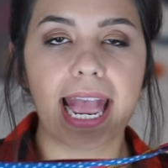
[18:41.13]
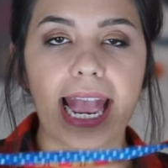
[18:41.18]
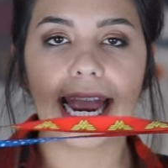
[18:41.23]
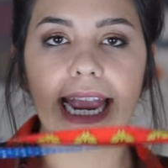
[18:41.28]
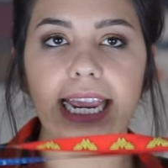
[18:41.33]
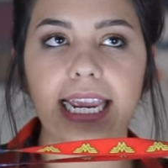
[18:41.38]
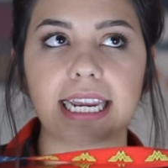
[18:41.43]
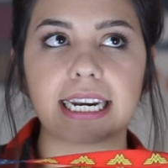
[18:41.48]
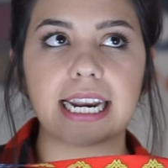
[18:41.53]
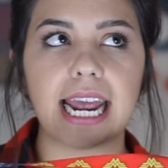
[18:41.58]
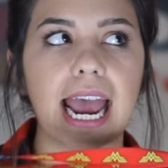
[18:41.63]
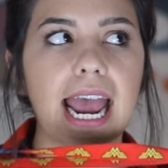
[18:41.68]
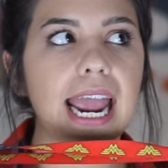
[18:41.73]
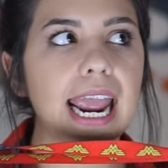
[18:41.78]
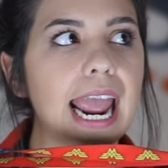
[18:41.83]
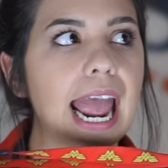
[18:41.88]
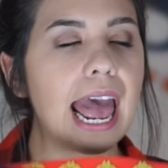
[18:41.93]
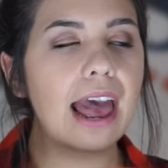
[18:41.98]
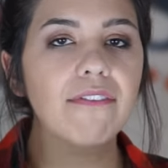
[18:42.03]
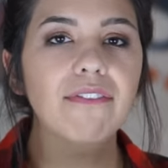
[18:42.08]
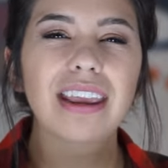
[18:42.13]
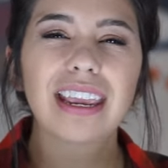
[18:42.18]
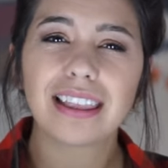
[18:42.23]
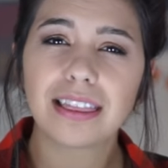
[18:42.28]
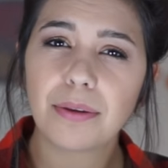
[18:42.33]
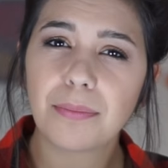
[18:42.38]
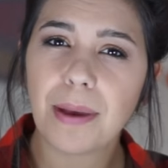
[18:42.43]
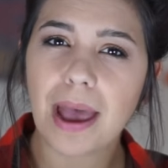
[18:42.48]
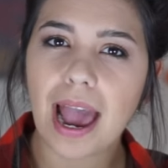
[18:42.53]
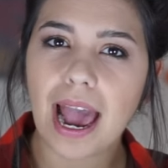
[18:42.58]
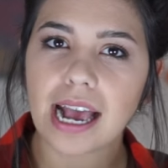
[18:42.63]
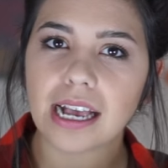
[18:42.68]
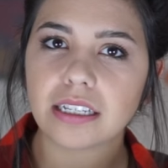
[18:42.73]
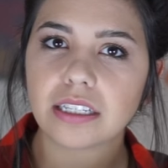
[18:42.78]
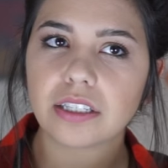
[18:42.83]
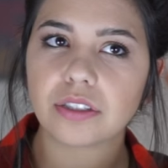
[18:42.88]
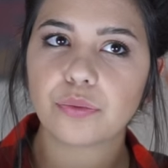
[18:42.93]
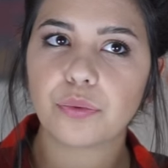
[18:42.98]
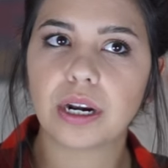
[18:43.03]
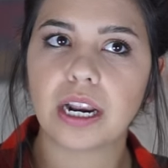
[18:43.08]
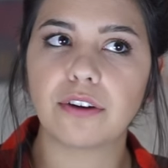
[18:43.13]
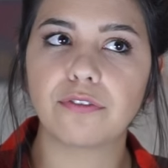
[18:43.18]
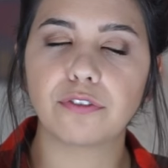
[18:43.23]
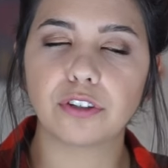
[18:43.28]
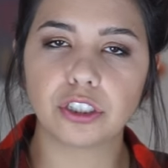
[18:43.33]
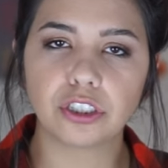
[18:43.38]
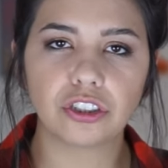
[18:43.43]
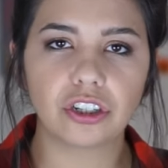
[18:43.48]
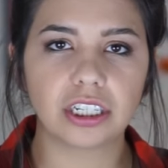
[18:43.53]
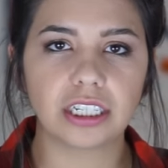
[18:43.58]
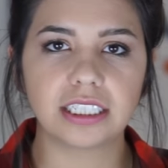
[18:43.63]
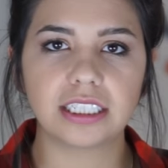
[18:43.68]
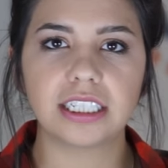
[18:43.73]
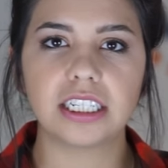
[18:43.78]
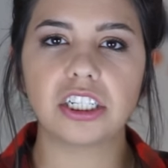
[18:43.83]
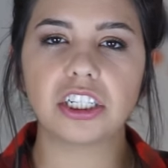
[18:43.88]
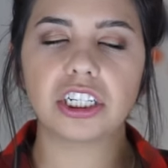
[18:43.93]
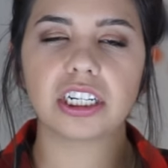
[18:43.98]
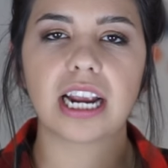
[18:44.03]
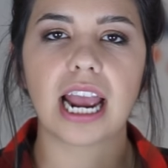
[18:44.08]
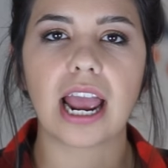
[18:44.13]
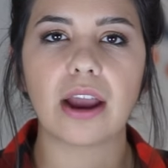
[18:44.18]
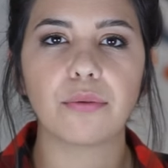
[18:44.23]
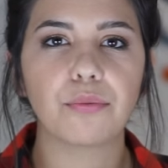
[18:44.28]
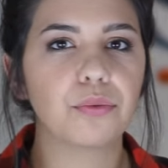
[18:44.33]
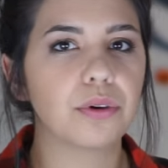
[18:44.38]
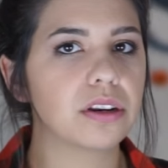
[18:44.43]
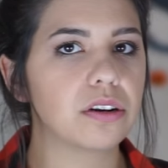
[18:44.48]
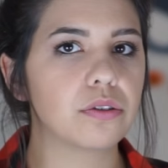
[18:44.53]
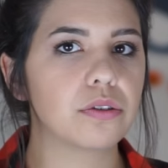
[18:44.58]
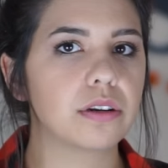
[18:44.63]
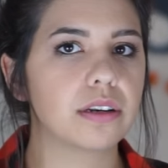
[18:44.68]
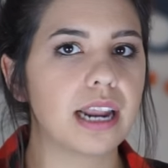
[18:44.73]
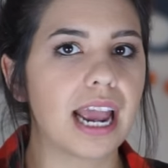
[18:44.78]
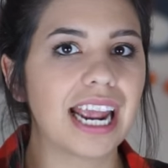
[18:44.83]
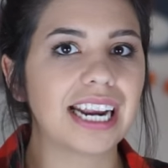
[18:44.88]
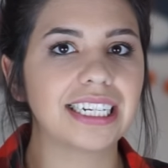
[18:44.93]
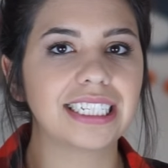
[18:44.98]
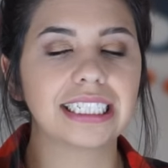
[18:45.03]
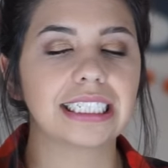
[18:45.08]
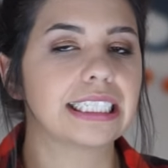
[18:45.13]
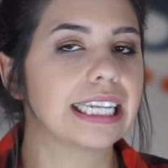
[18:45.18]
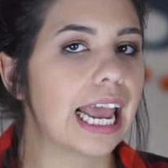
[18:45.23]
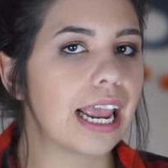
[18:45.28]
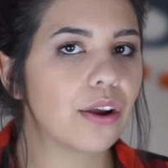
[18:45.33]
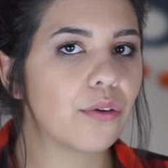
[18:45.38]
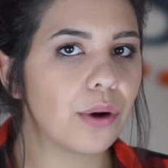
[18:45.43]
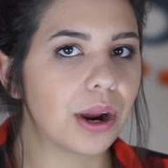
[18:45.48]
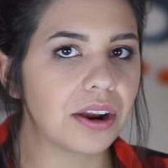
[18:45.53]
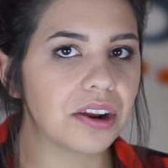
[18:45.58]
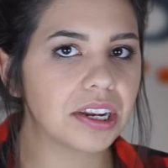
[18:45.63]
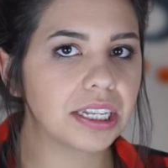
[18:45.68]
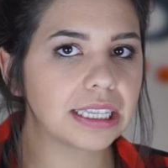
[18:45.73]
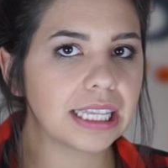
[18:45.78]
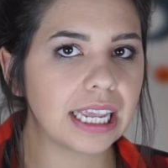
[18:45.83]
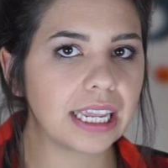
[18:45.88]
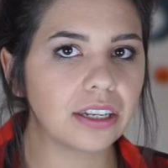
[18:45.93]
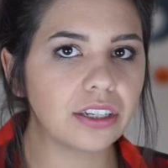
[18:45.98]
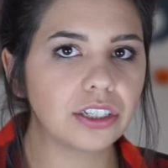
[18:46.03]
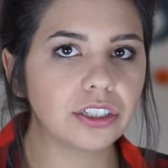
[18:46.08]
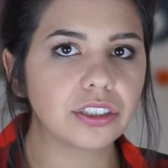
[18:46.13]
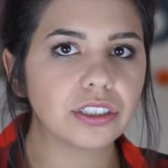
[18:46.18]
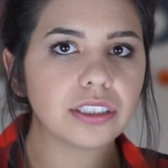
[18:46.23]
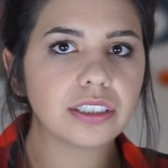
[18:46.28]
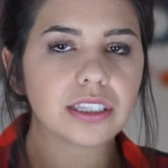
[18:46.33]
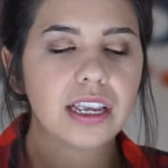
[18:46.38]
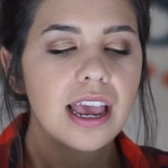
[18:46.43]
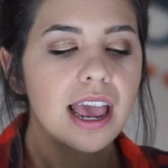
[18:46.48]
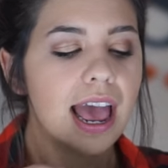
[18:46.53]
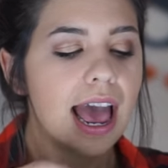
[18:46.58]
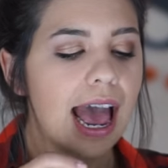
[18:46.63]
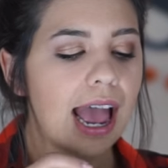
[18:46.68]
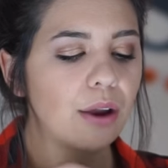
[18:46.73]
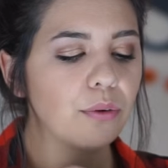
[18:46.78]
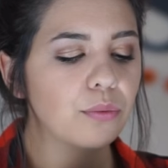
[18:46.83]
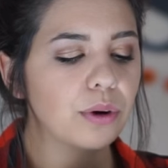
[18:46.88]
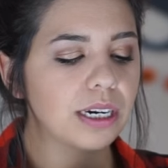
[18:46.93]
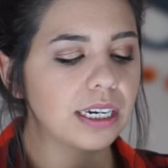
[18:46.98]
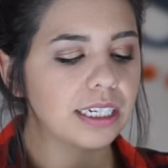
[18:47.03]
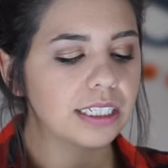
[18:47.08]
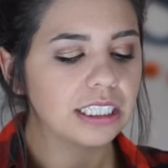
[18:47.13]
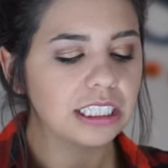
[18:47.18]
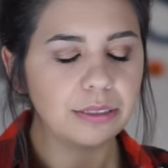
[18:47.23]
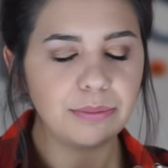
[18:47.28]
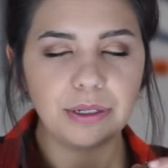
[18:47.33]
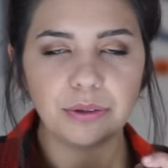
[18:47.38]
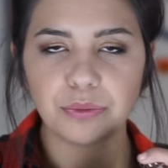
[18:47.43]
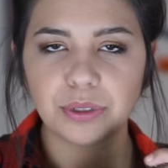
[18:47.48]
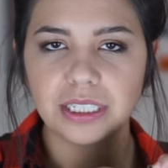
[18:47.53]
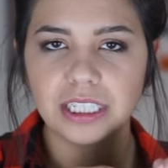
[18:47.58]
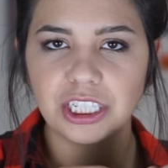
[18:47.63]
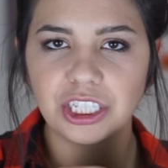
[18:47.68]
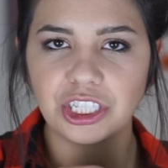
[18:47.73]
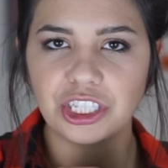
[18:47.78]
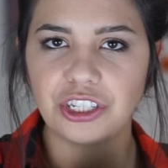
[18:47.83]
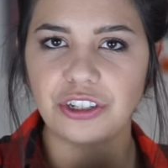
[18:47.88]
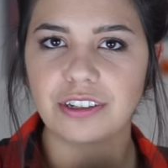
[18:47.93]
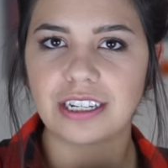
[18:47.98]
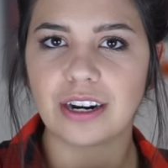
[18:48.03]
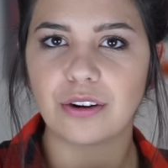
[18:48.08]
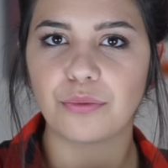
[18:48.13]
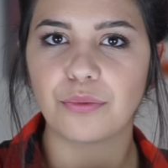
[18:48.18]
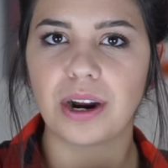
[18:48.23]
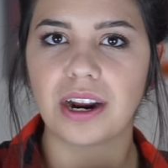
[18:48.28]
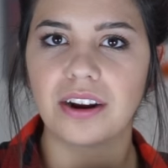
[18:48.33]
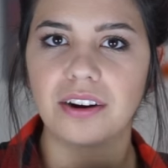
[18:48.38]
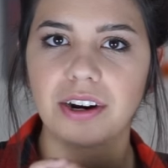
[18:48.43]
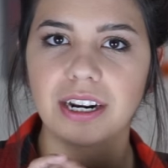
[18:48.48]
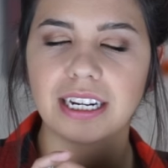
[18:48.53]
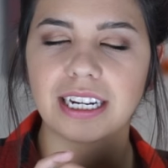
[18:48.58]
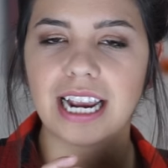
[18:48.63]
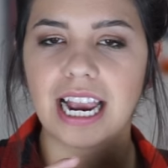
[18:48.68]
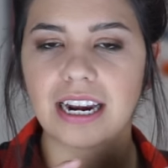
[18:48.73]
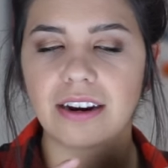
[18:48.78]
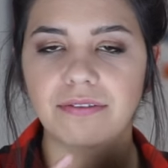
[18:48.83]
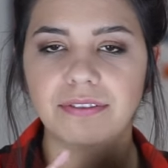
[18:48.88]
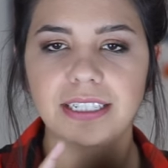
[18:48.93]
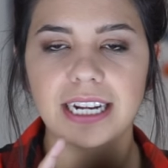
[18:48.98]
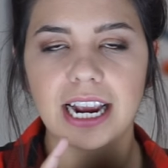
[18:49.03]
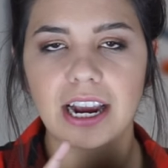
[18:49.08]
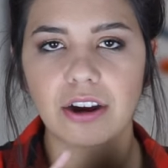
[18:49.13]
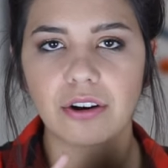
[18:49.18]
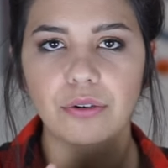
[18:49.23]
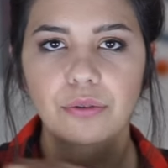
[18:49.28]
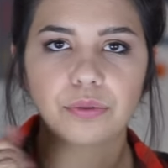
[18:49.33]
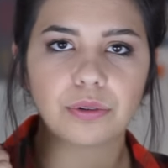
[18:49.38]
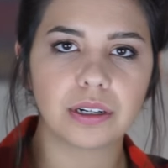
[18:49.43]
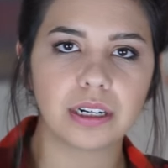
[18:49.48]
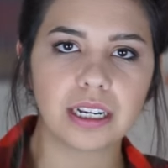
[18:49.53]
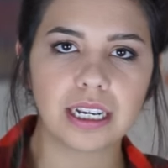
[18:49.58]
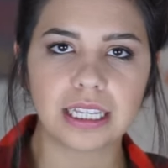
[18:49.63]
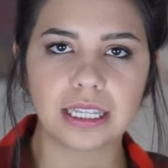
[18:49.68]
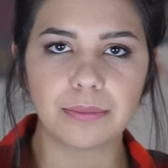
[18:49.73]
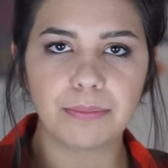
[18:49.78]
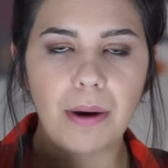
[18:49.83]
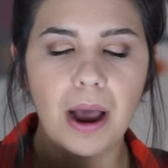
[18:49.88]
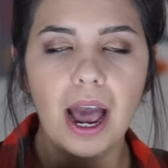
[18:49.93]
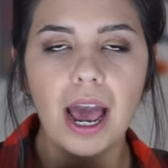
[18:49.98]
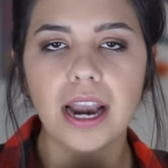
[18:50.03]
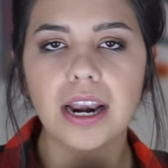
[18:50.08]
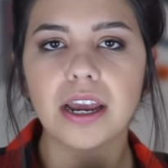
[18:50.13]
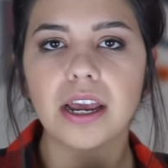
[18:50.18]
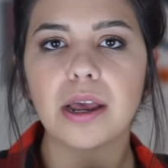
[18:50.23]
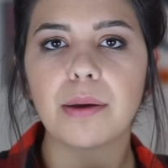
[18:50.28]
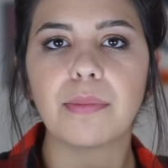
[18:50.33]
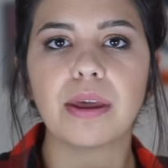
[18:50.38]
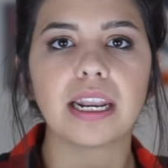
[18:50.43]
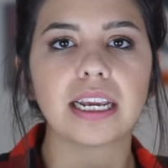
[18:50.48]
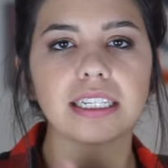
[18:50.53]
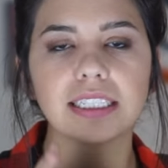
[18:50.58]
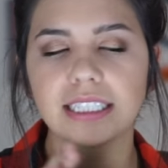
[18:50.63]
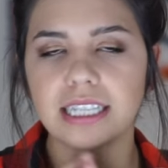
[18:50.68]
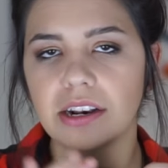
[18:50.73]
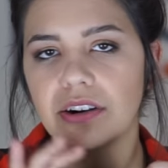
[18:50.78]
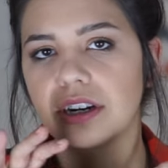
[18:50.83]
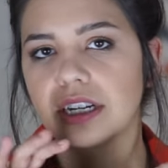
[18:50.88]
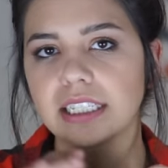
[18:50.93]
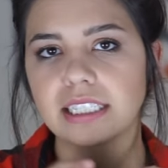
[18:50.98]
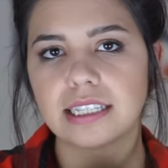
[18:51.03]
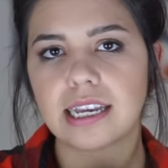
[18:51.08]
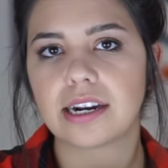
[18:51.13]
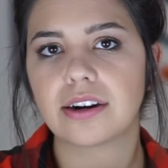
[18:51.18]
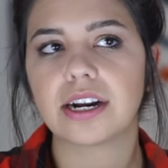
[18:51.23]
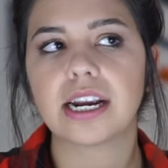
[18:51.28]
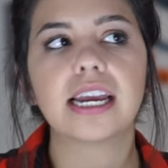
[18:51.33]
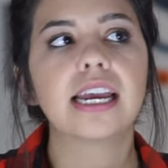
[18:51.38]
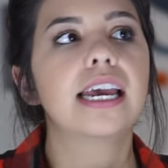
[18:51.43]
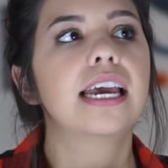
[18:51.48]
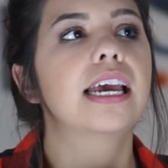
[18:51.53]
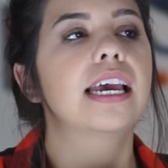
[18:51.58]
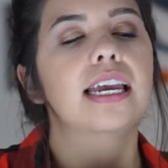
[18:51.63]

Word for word: and I have in the past when I first started teaching I wouldn't I didn't like wearing lanyards I wanted to be really cute and wear it kind of down at the bottom and etc etc